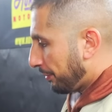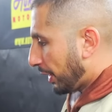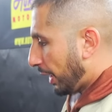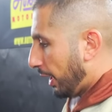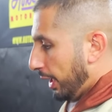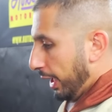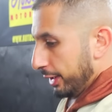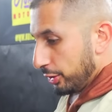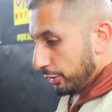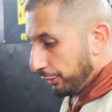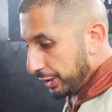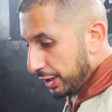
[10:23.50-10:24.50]

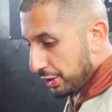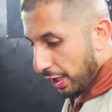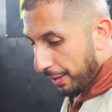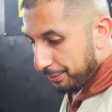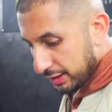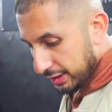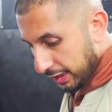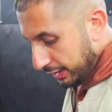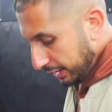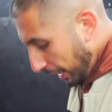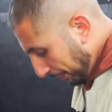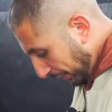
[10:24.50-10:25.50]
and finish up the
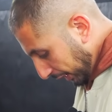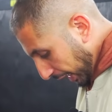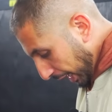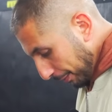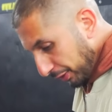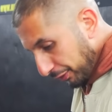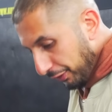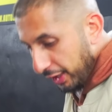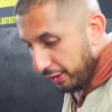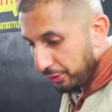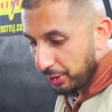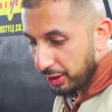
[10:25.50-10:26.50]
setup, and the
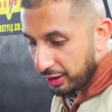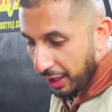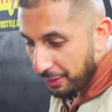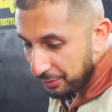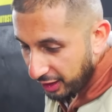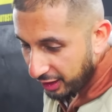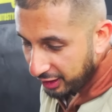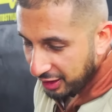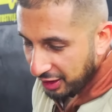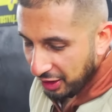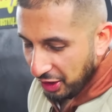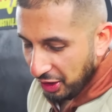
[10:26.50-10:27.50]
amplifiers will come here.
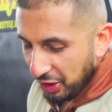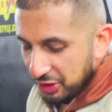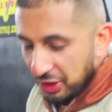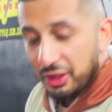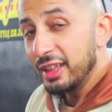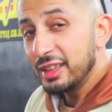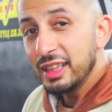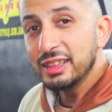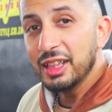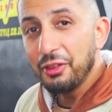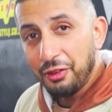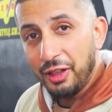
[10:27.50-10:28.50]
So this is
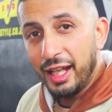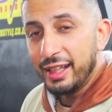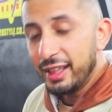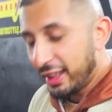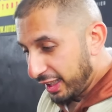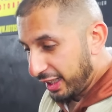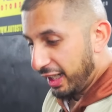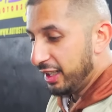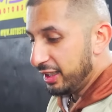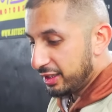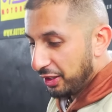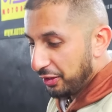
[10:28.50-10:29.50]
a very
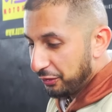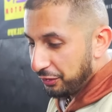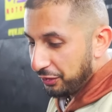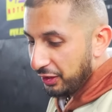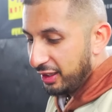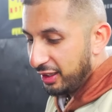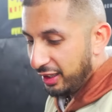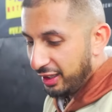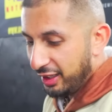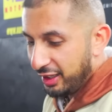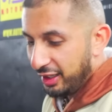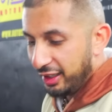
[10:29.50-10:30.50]
creative
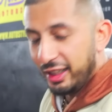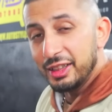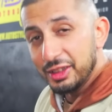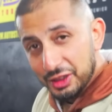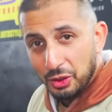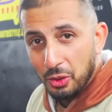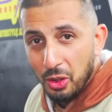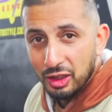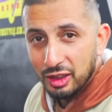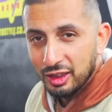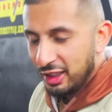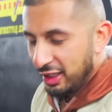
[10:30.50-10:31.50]
install.
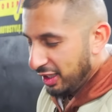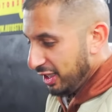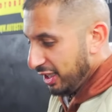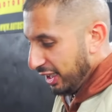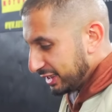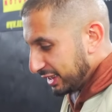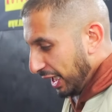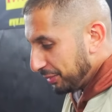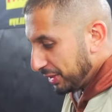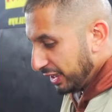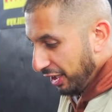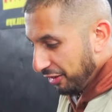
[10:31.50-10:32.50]
It's
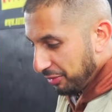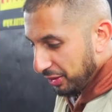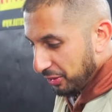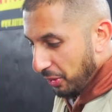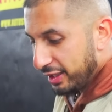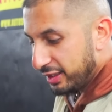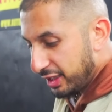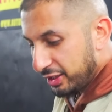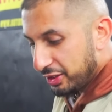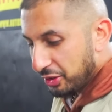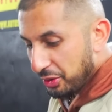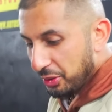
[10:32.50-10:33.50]
something I've been wanting
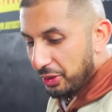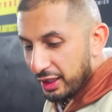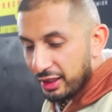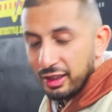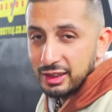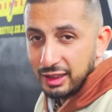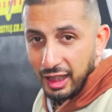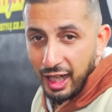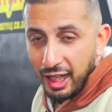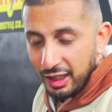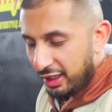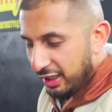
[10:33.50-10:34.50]
to do in this
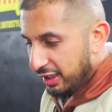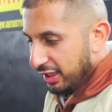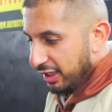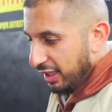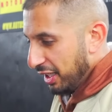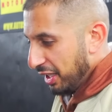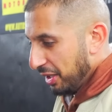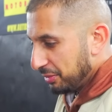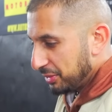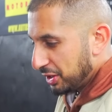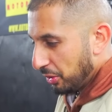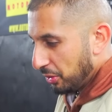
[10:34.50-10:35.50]
car.
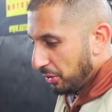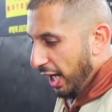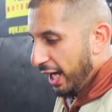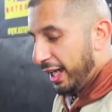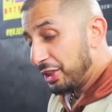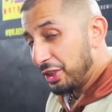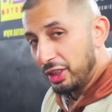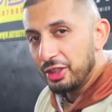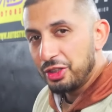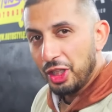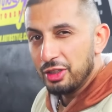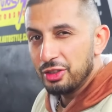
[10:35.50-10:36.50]
So I actually
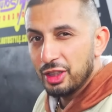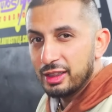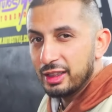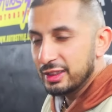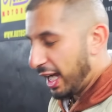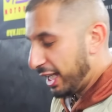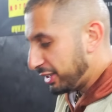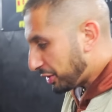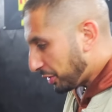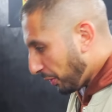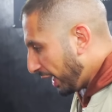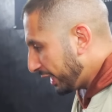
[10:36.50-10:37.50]
changed the design
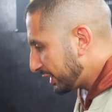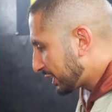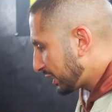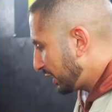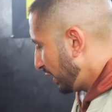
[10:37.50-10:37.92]
twice.